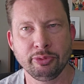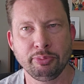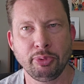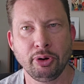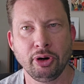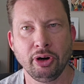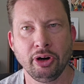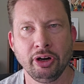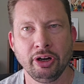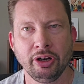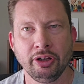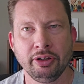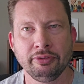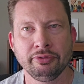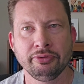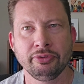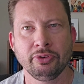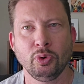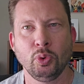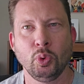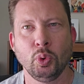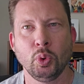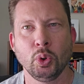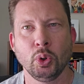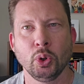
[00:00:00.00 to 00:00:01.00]
they're part
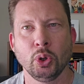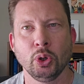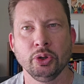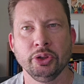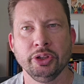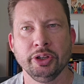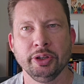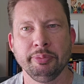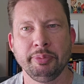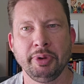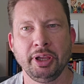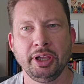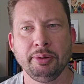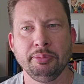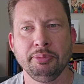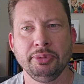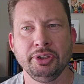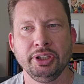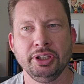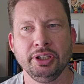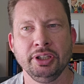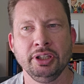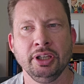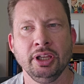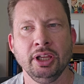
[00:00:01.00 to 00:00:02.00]
of, or there may
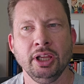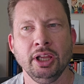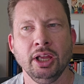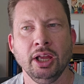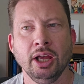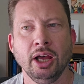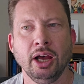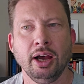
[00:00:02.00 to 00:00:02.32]
be